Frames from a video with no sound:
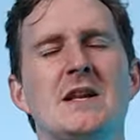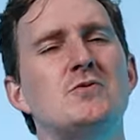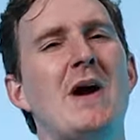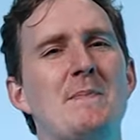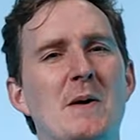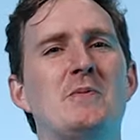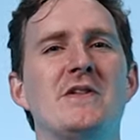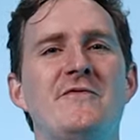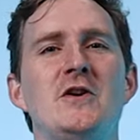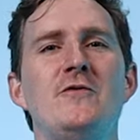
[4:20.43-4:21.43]
Let's wrap up
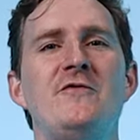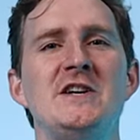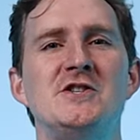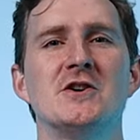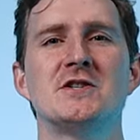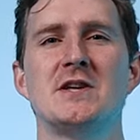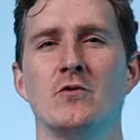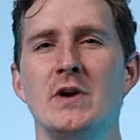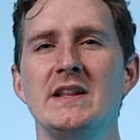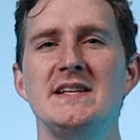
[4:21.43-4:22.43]
with a few features
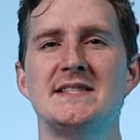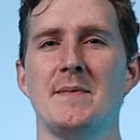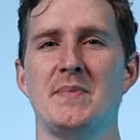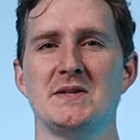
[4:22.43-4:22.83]
that really set